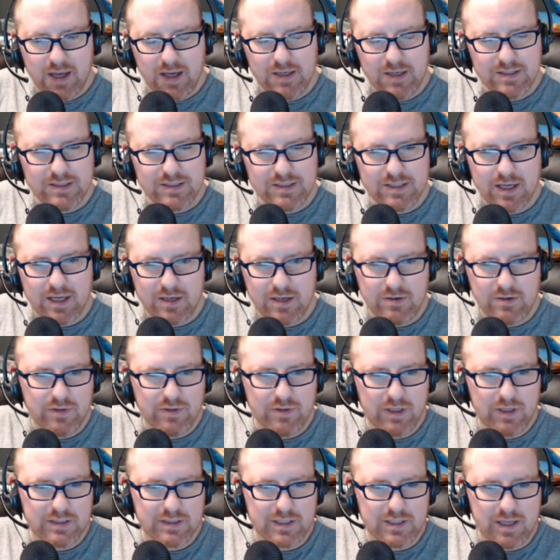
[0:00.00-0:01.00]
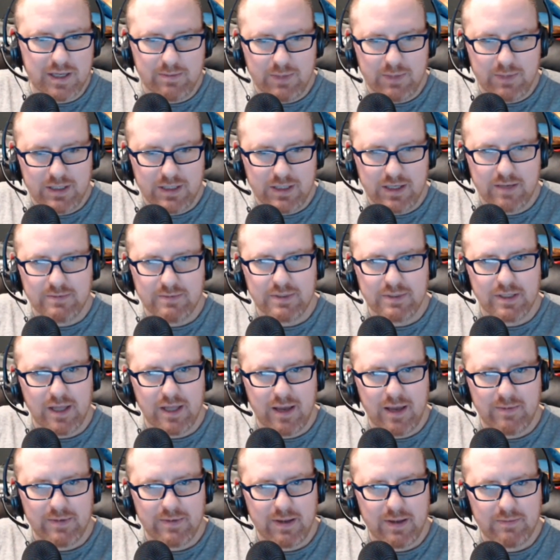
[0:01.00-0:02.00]
honestly, I don't think standby times on
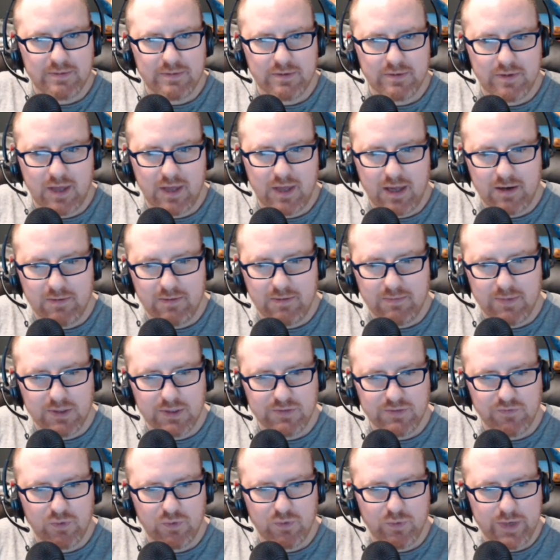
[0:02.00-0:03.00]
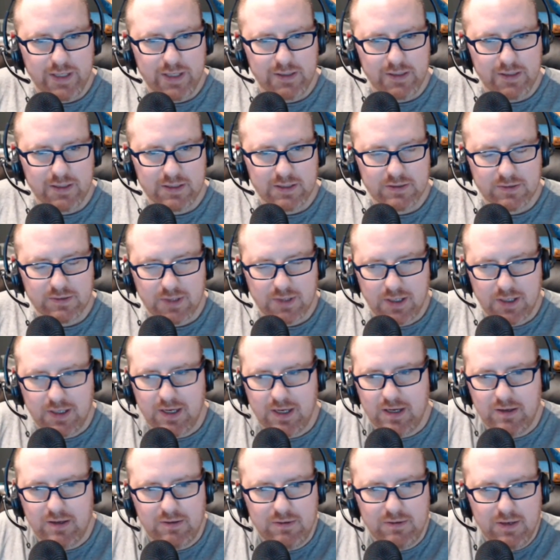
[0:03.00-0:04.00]
laptops are that much of a weakness right
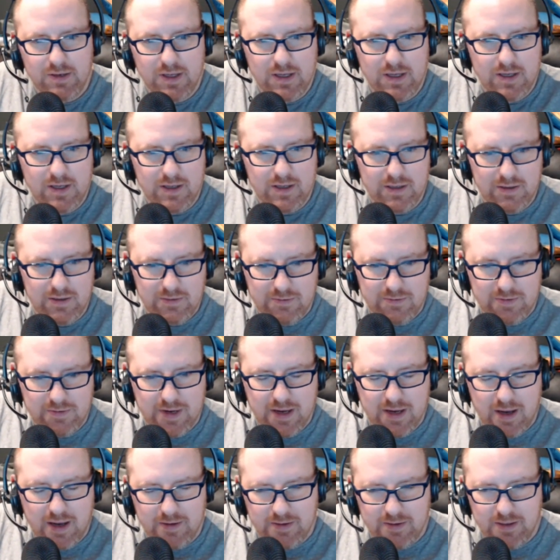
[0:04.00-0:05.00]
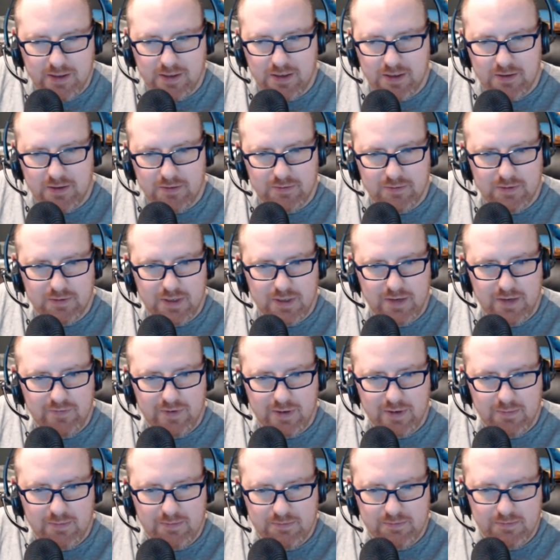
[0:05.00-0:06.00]
now. You you know,
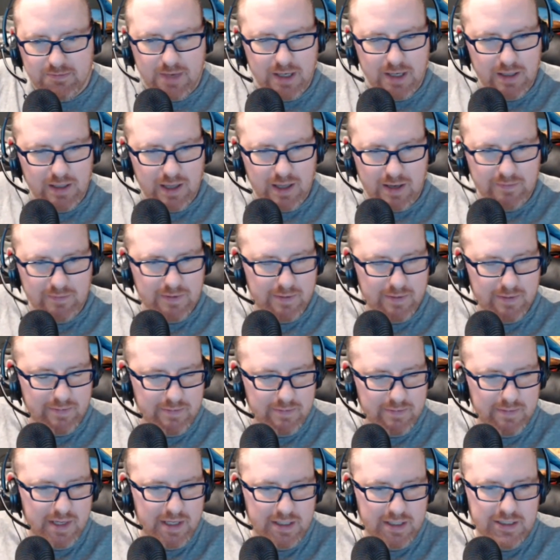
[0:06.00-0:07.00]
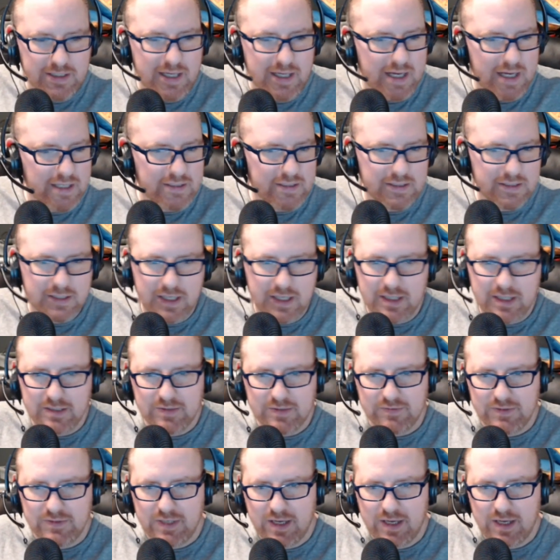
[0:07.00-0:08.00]
even on my laptop, I'm getting days and
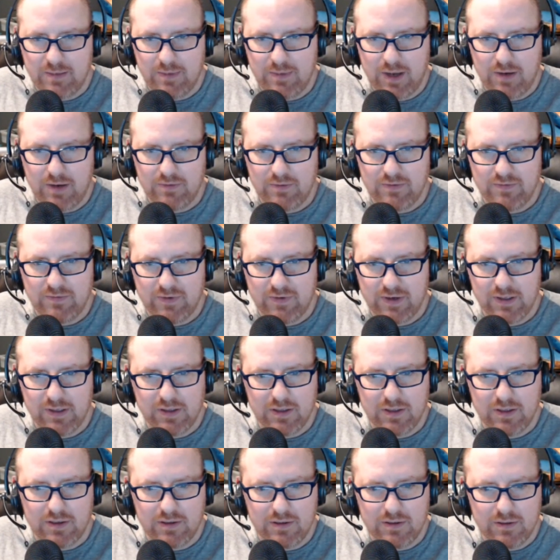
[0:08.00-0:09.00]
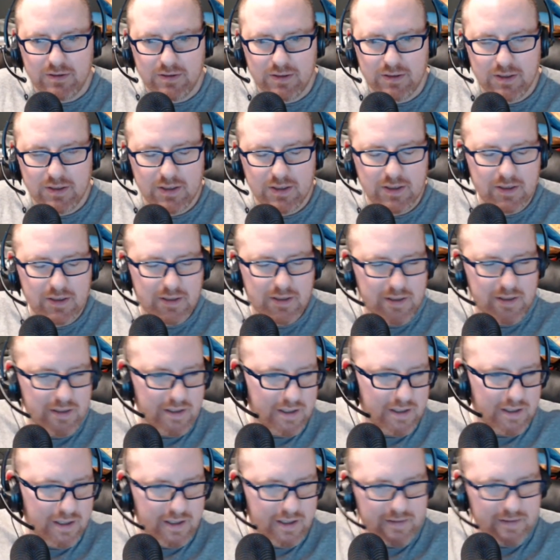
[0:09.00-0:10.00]
days of standby with very little
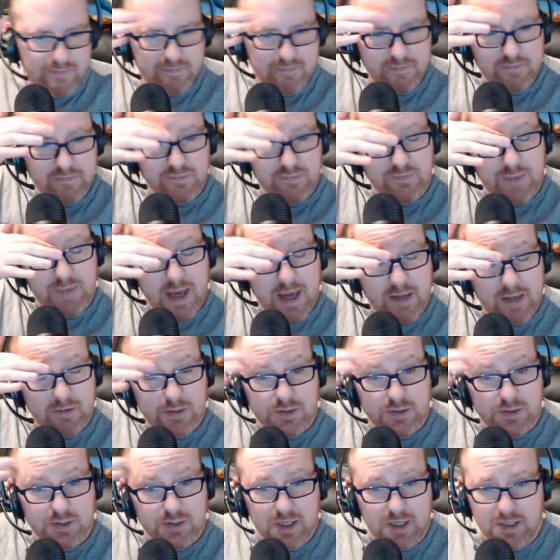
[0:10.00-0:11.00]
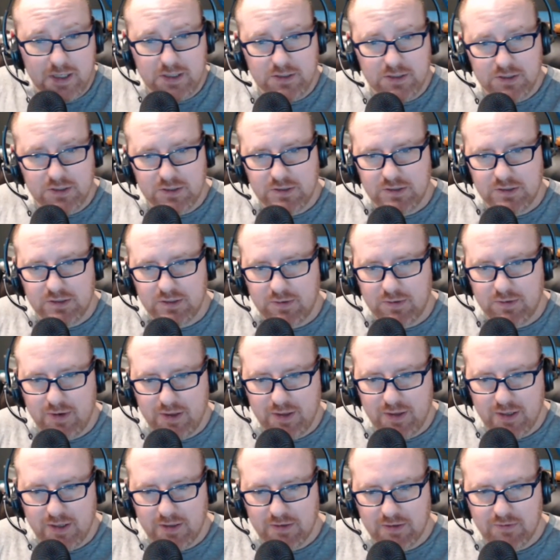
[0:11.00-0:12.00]
um, battery drainage. So
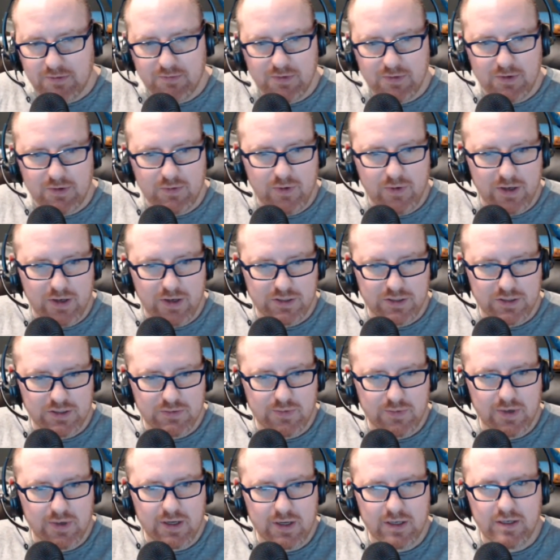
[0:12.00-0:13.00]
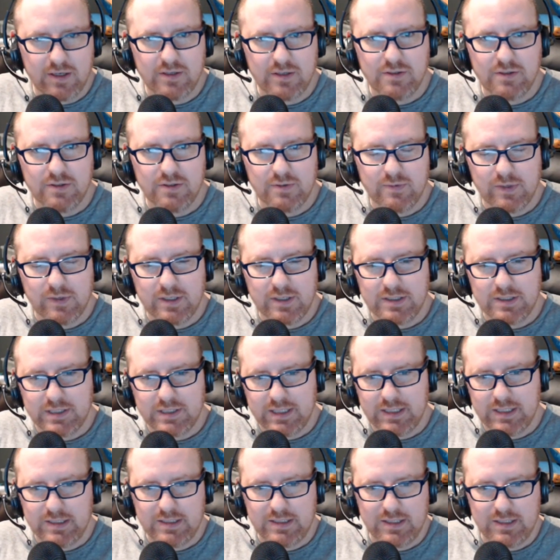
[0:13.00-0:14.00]
I think the real question is what can it do when it's
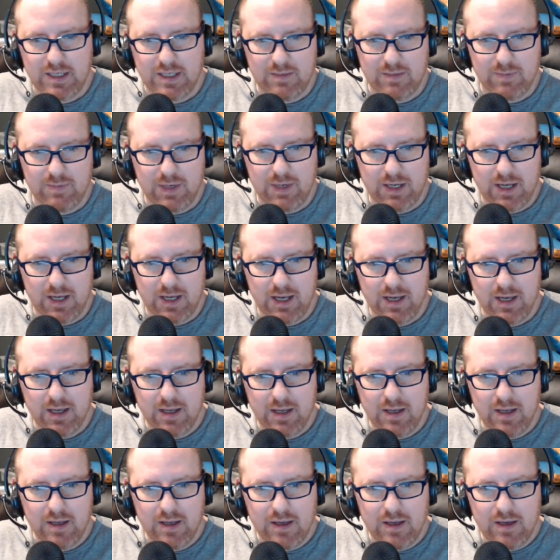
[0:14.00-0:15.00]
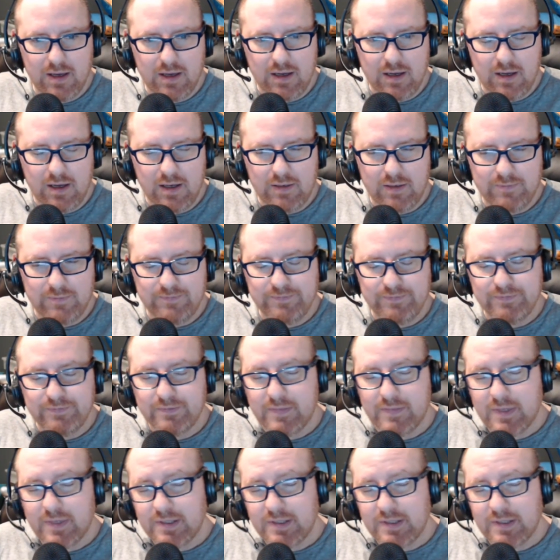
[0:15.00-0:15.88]
in standby. Right. Um,